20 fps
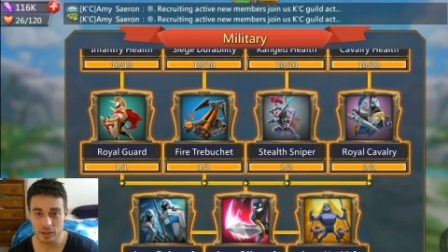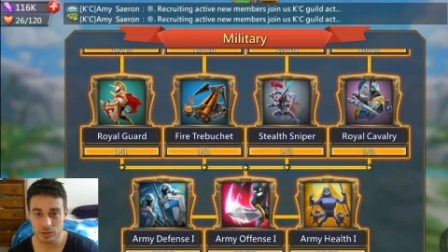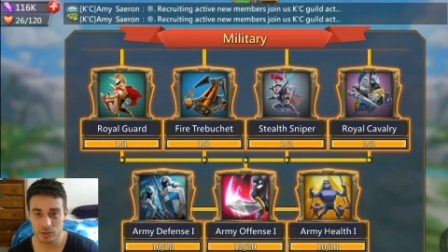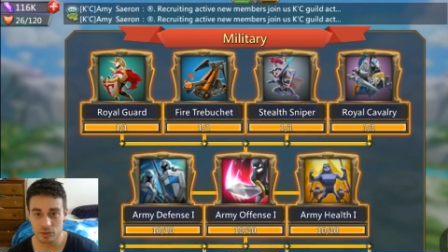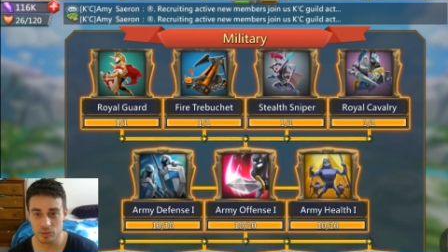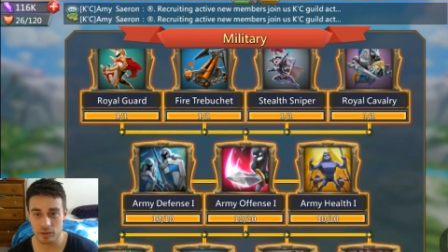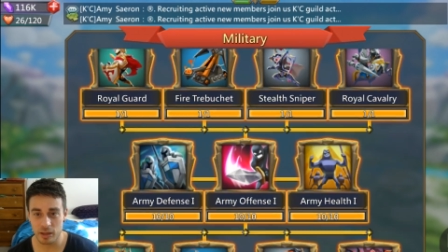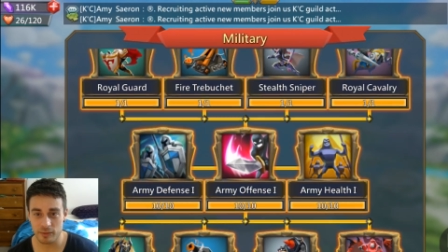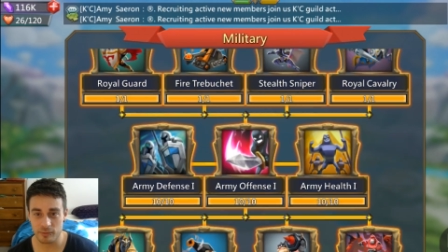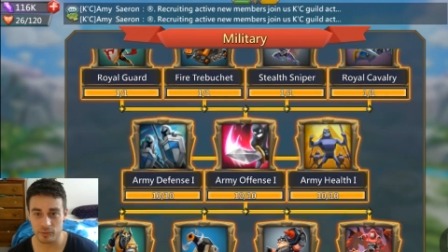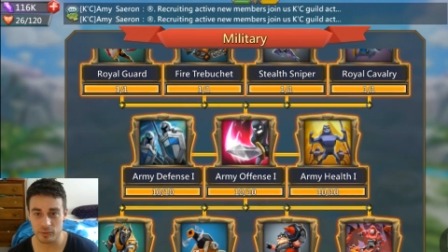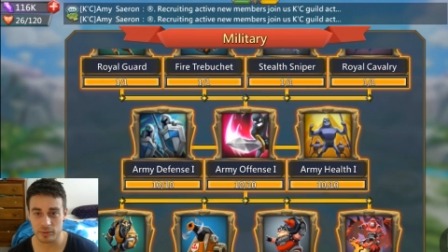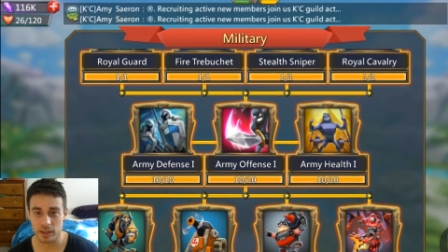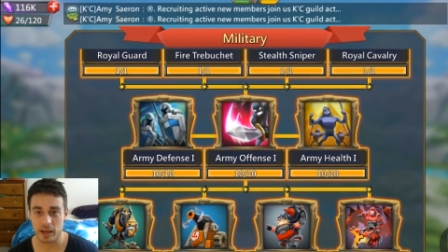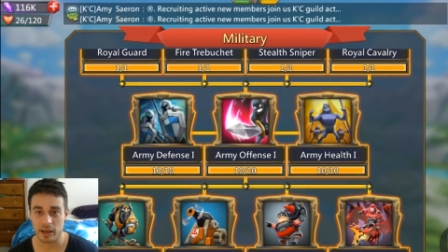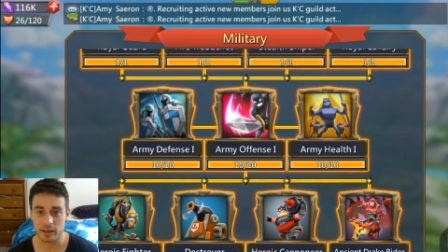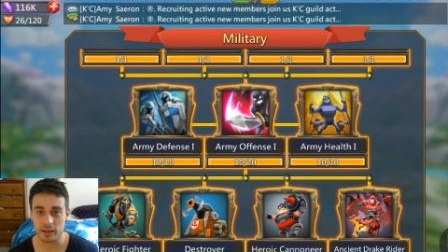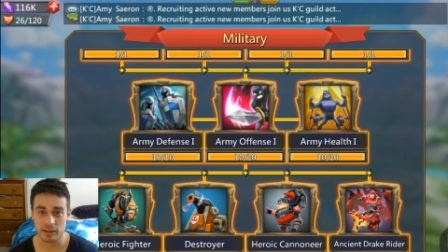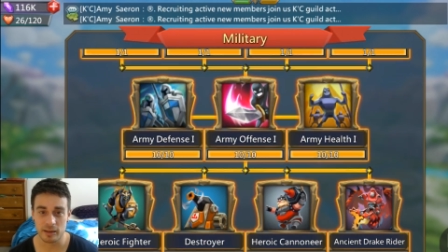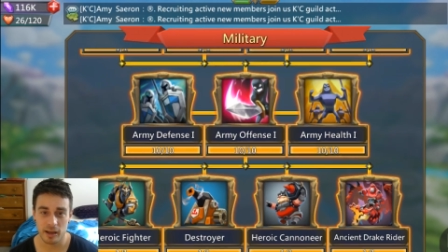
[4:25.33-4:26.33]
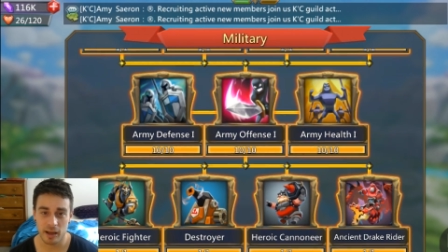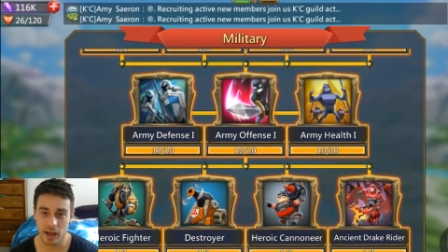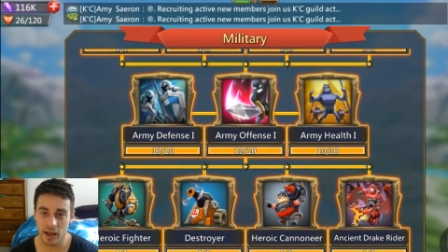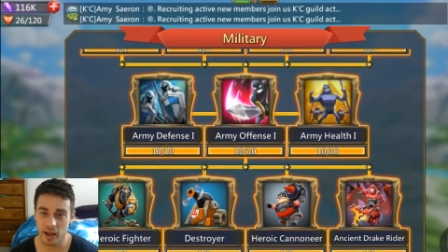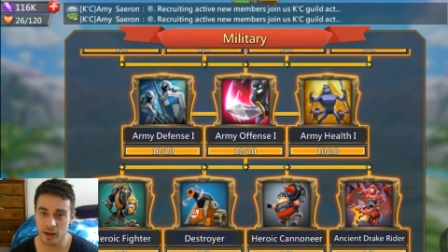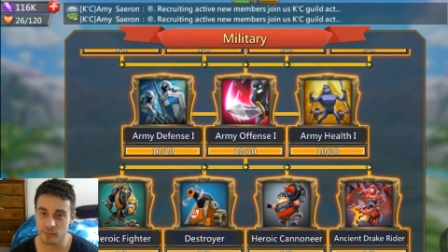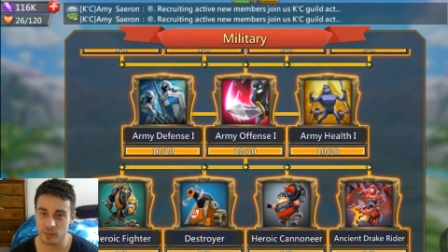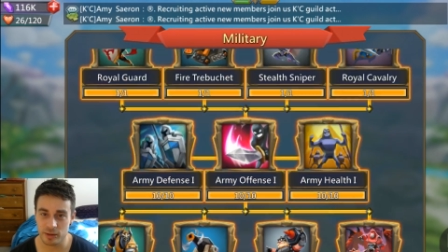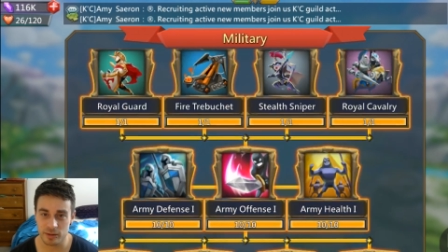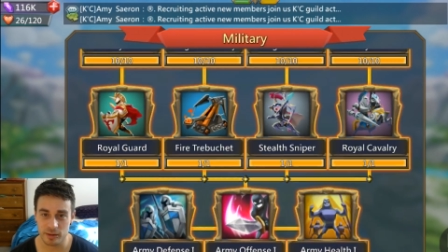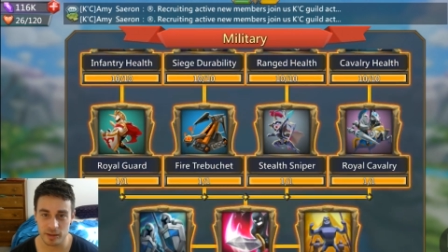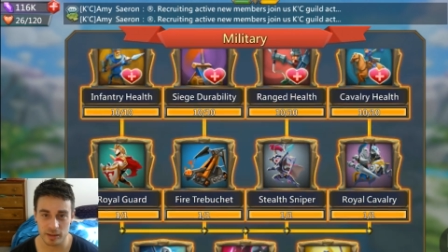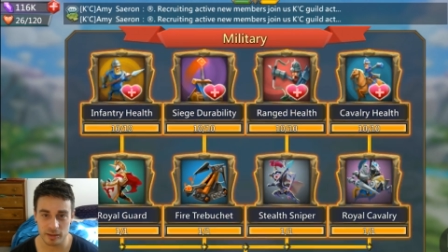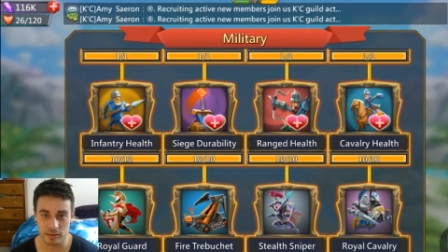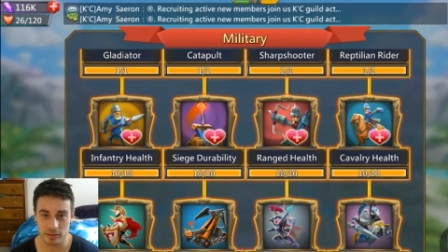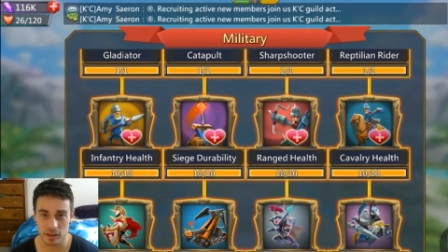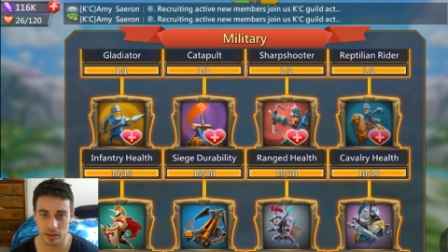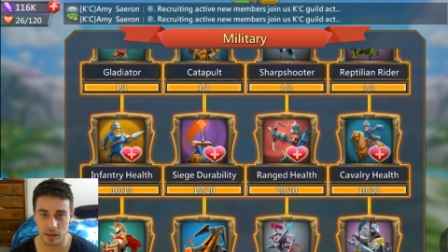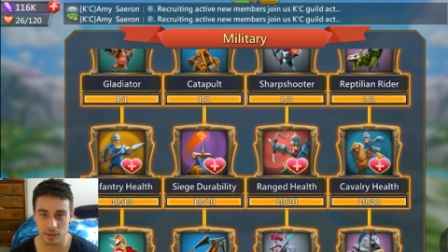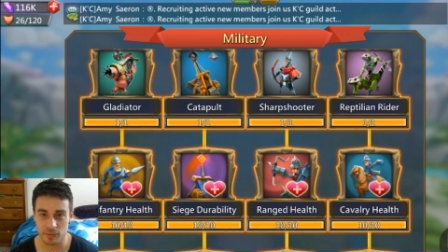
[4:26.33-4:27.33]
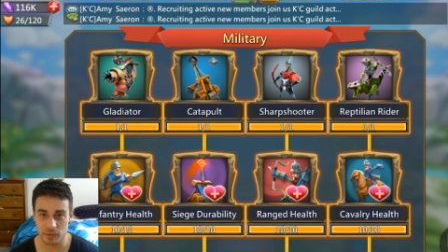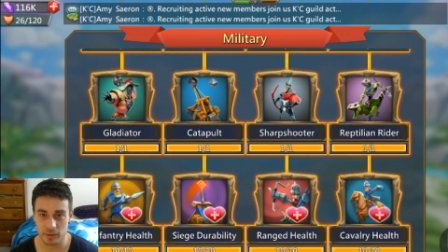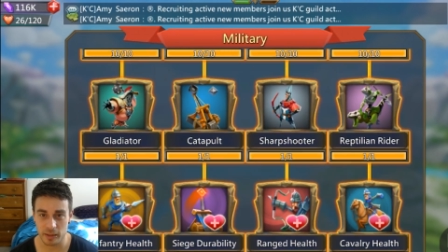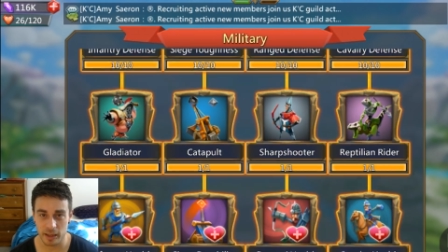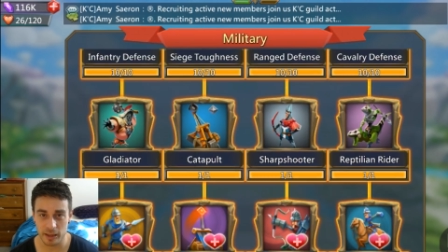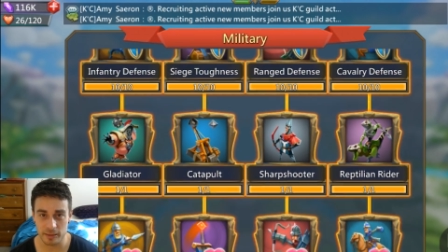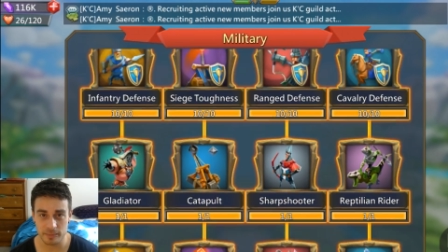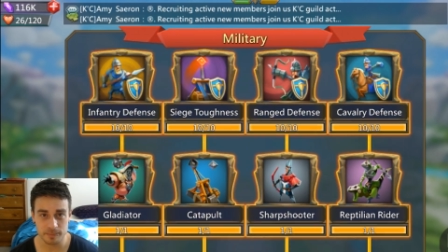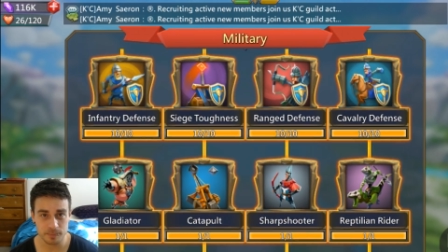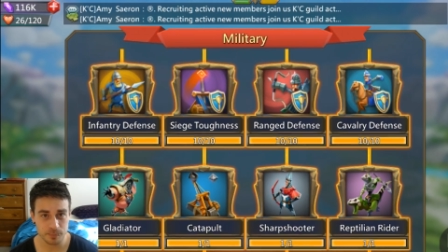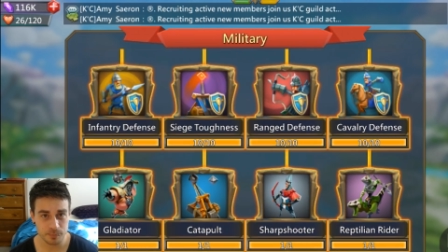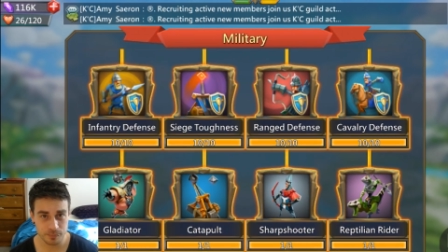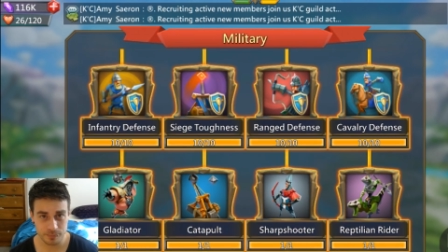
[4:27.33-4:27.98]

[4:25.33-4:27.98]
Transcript: to level 9. Everything to level 9.